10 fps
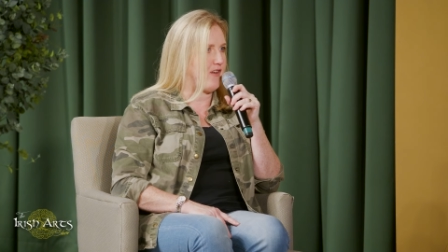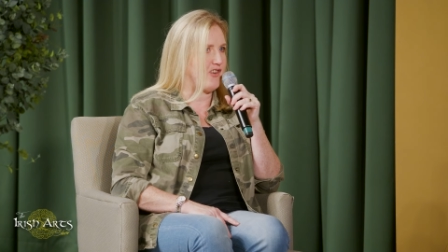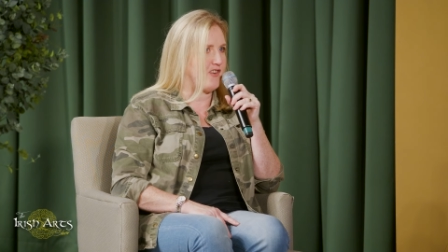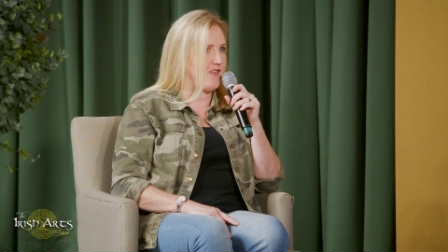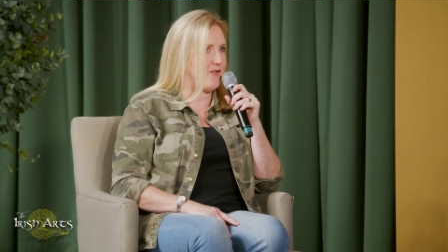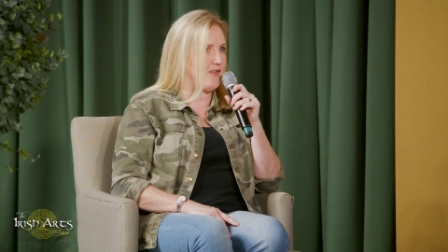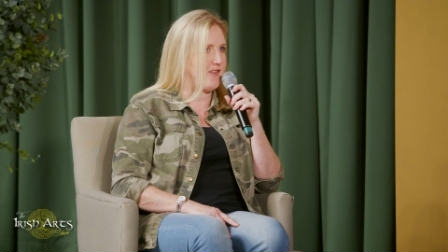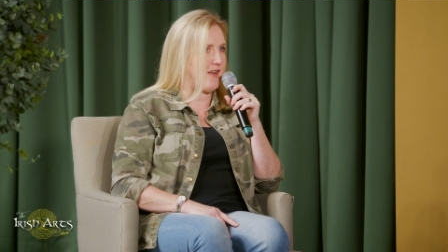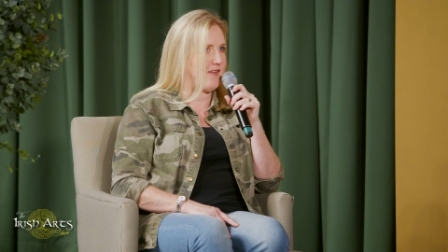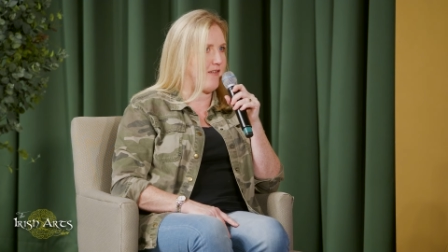I just sort of
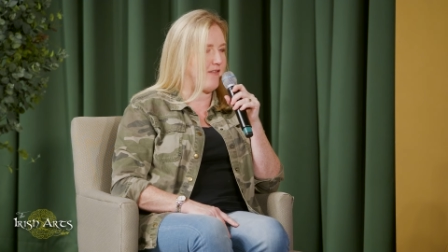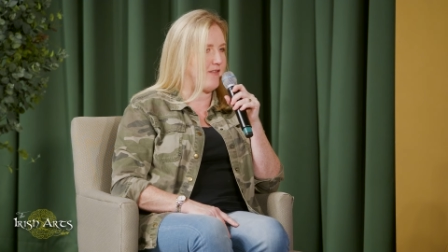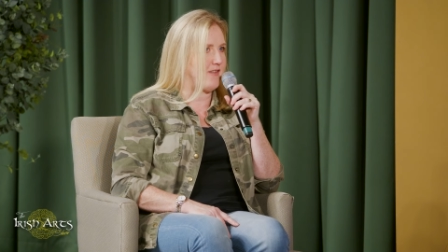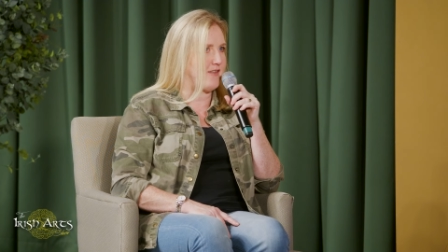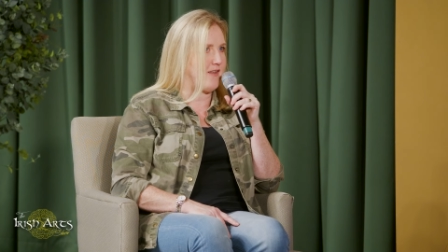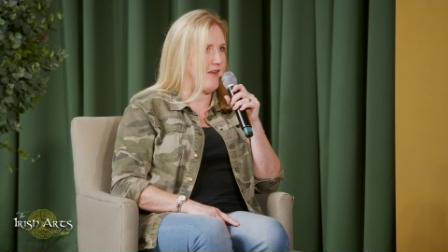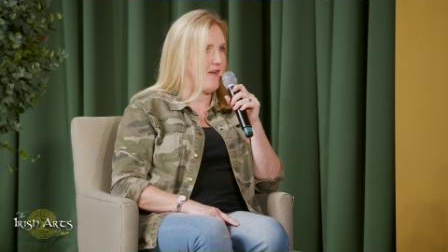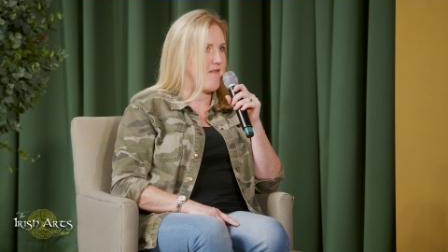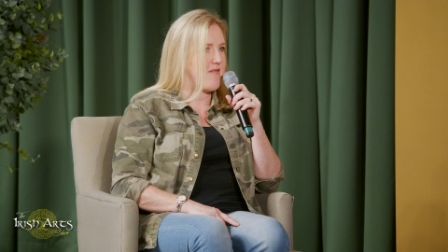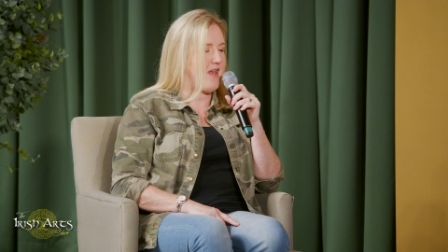sat down and I was just like,
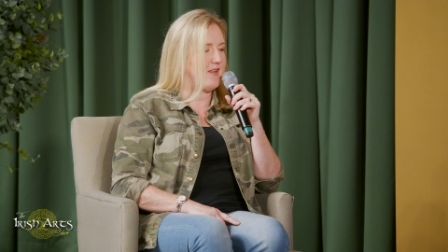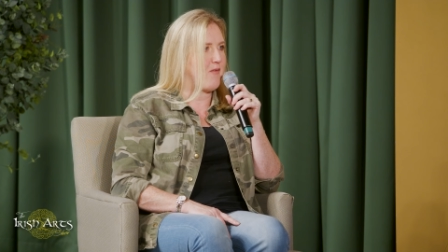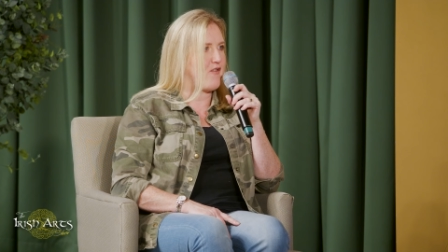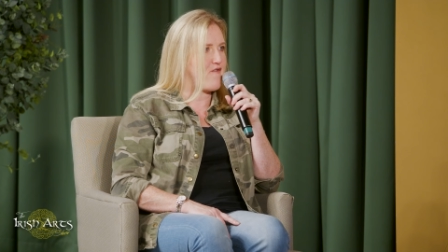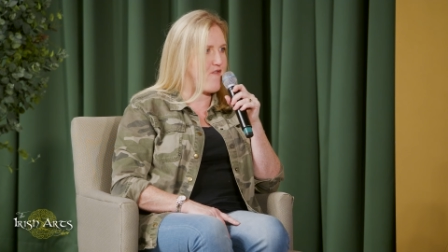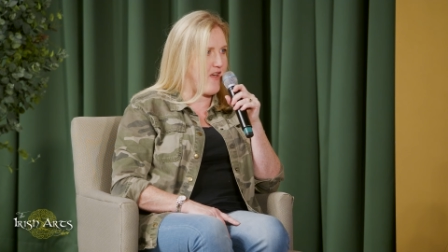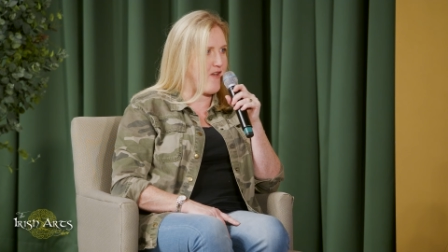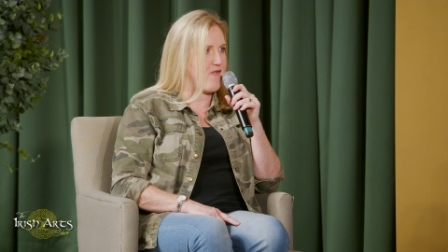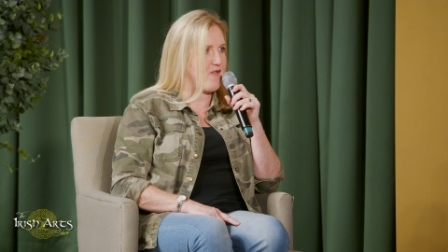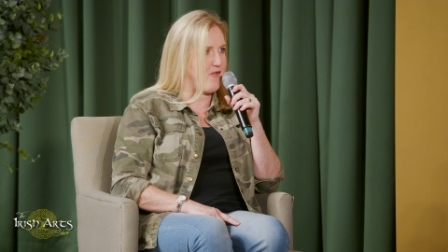that is my
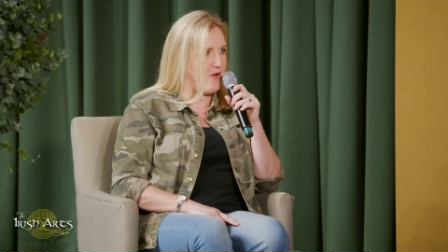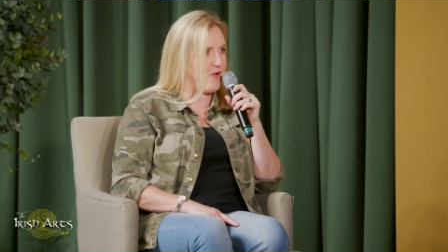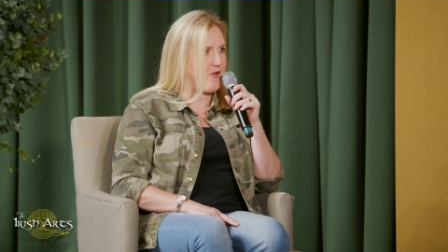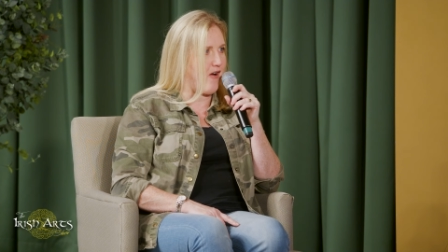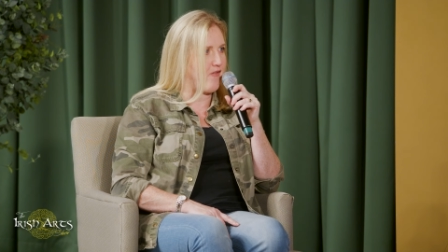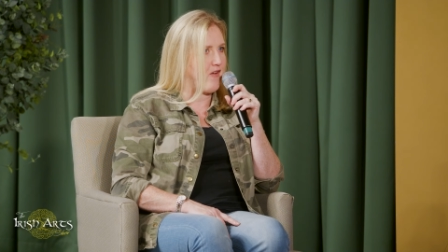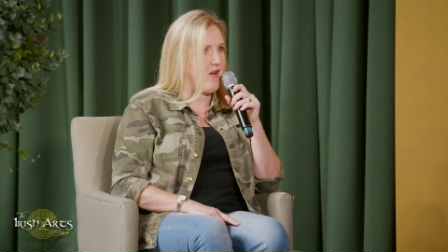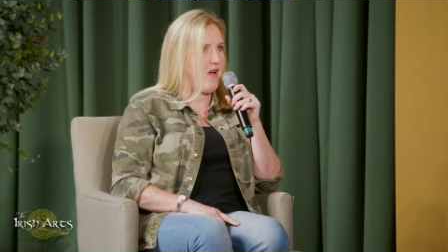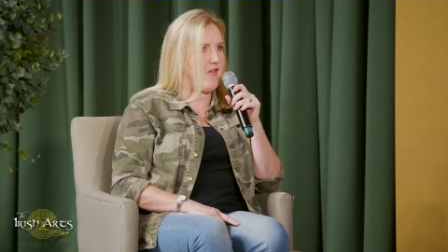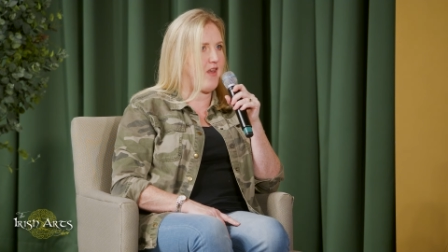favourite photograph.
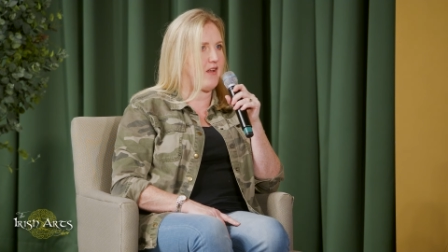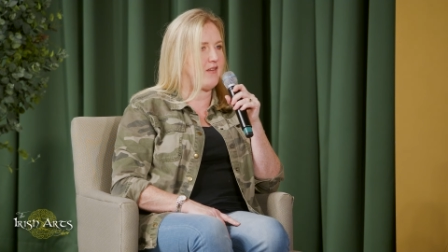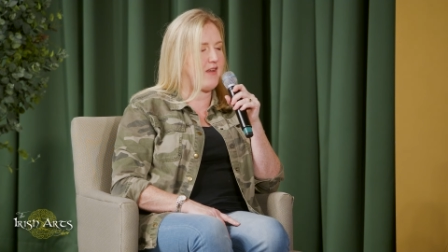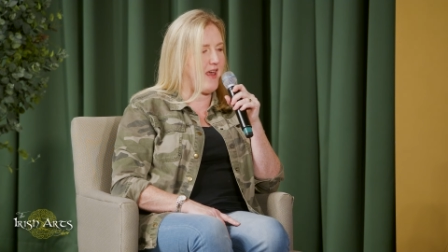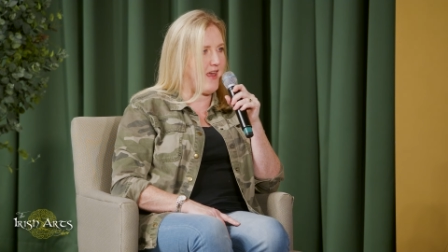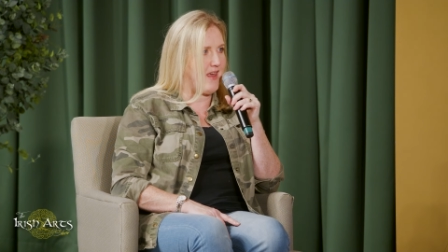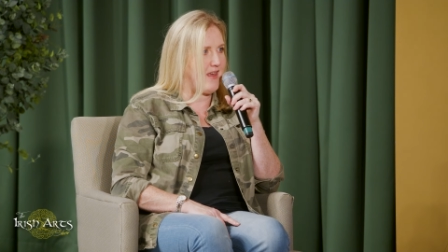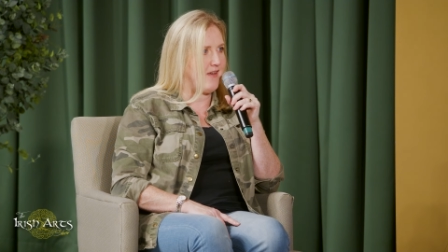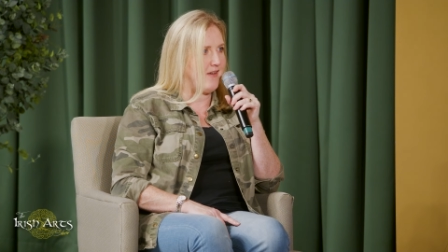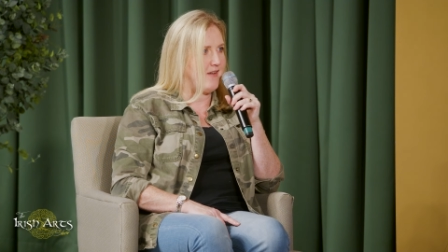And that
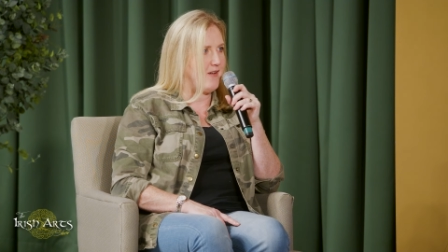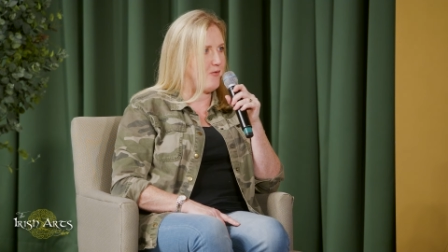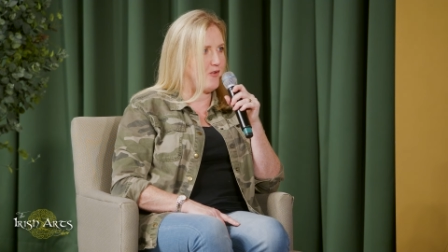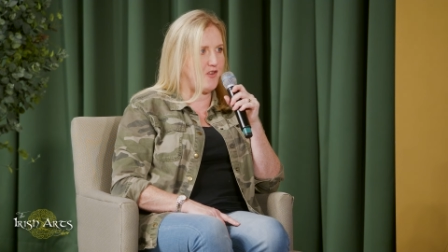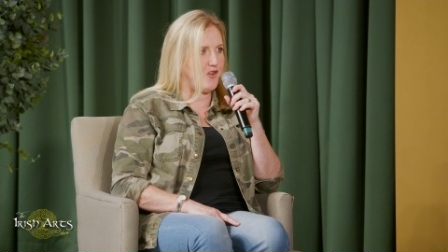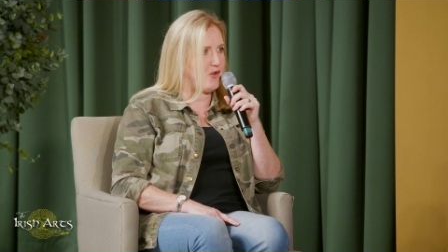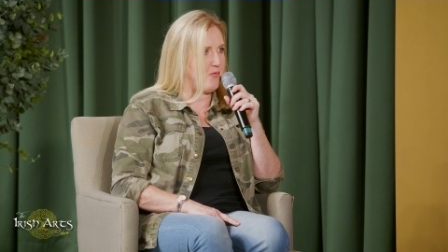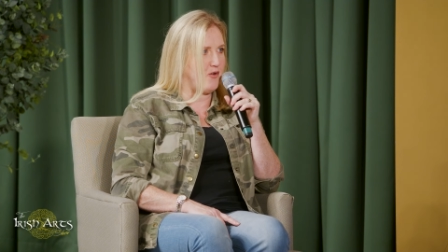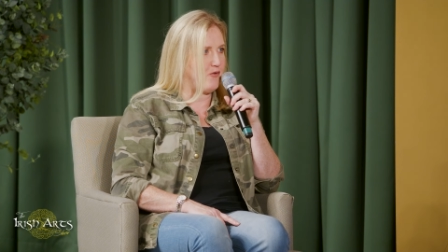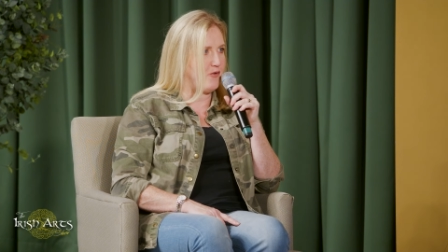day was such a
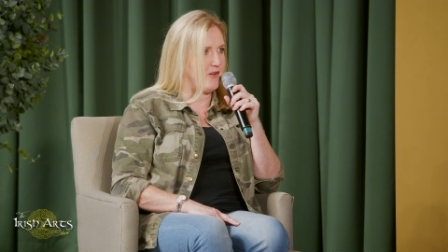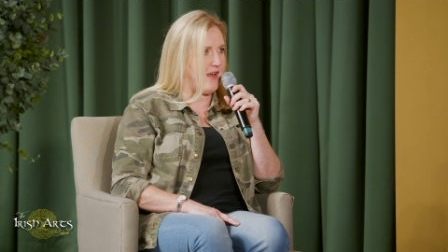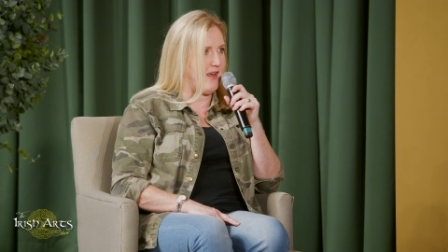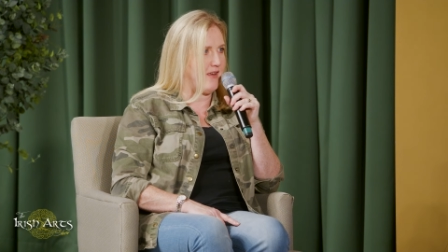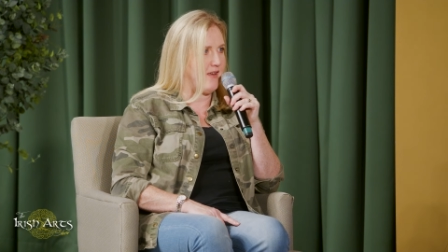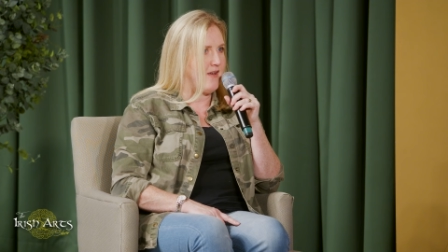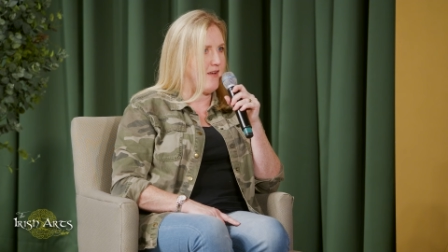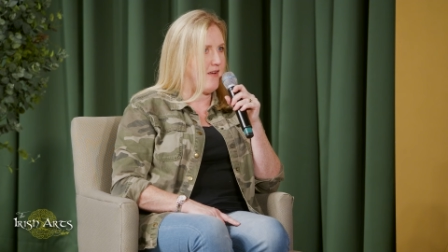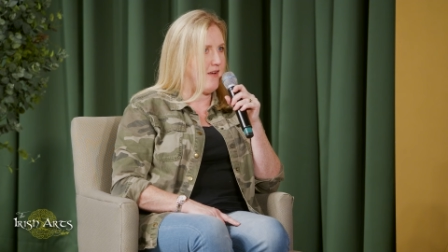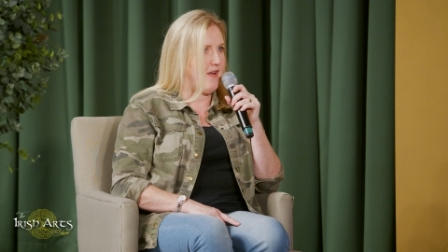beautiful day.
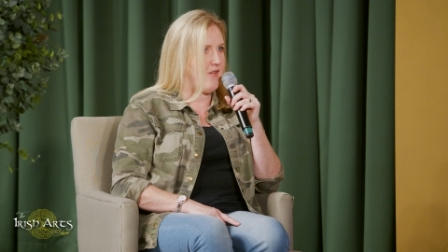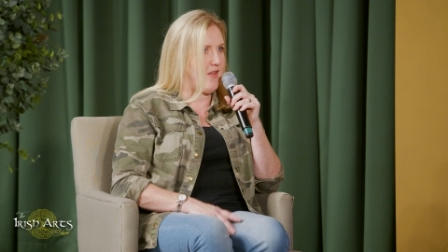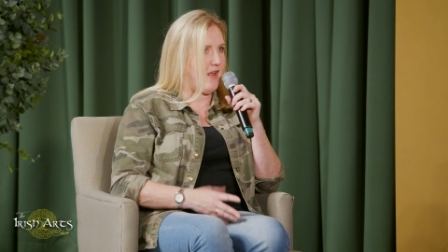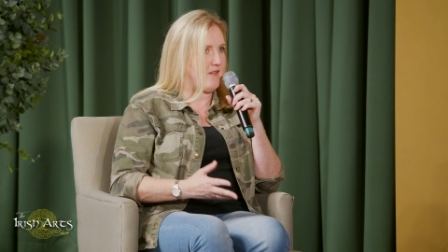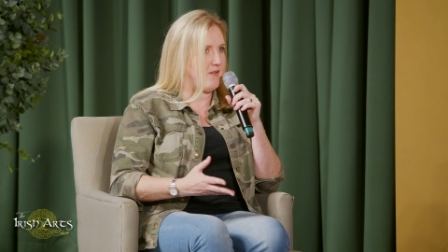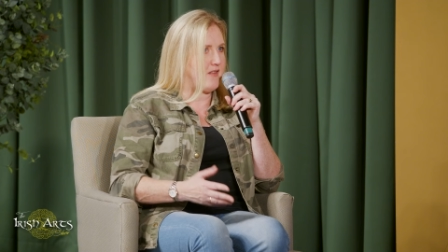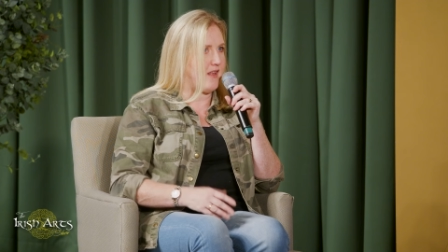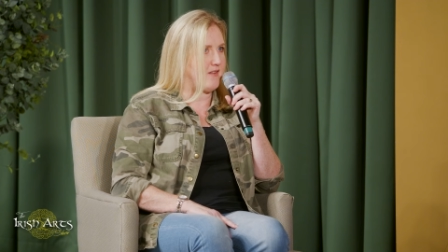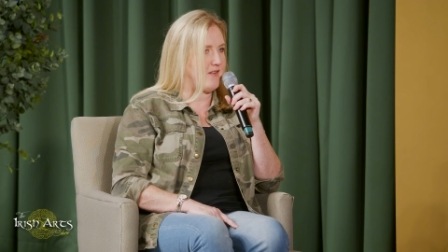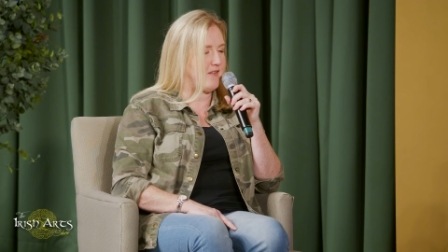And
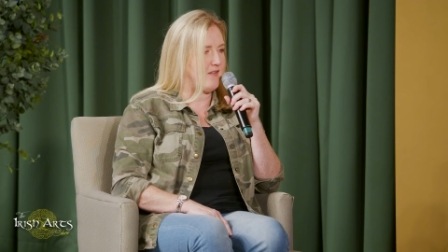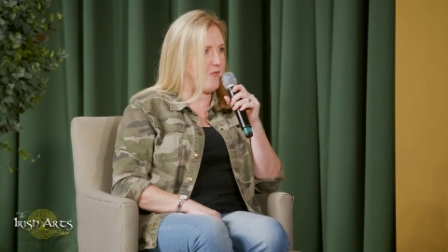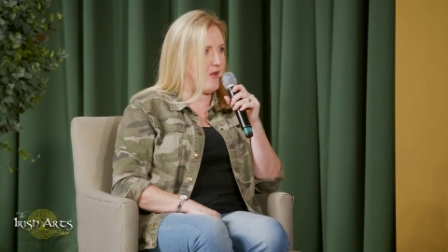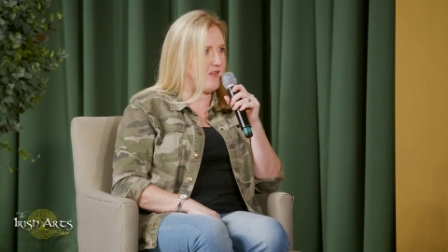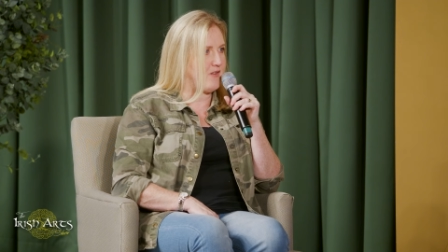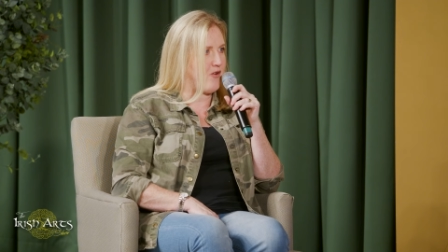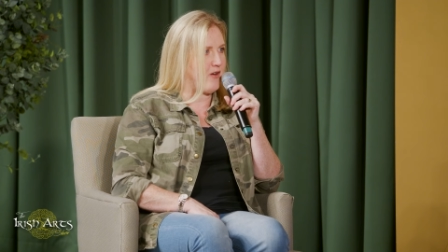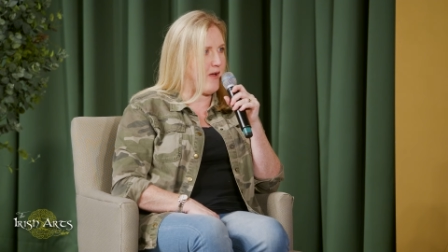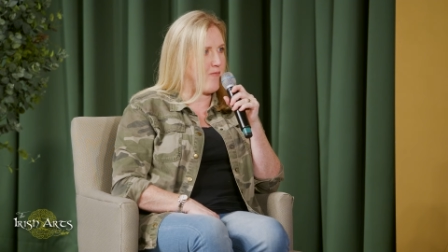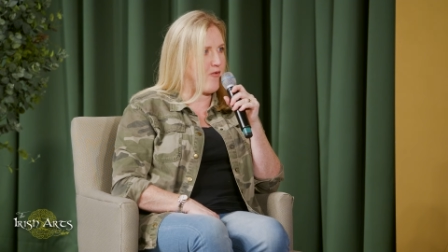that's where the
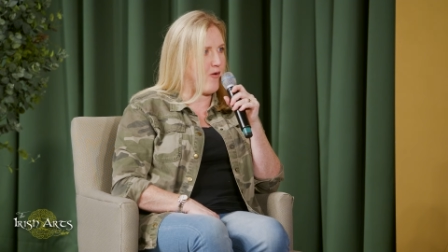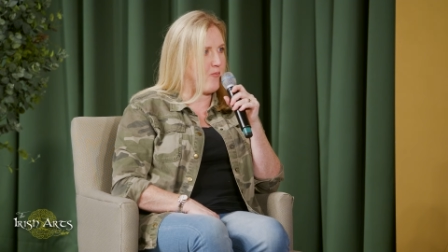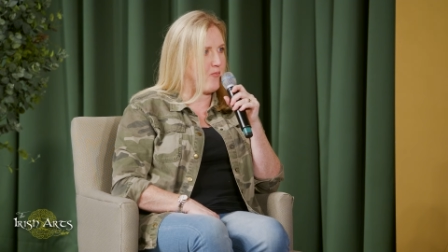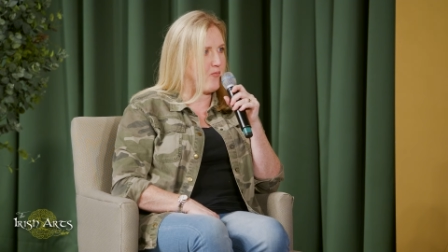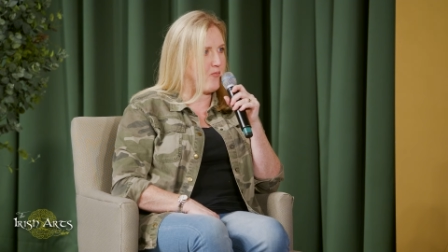song came from.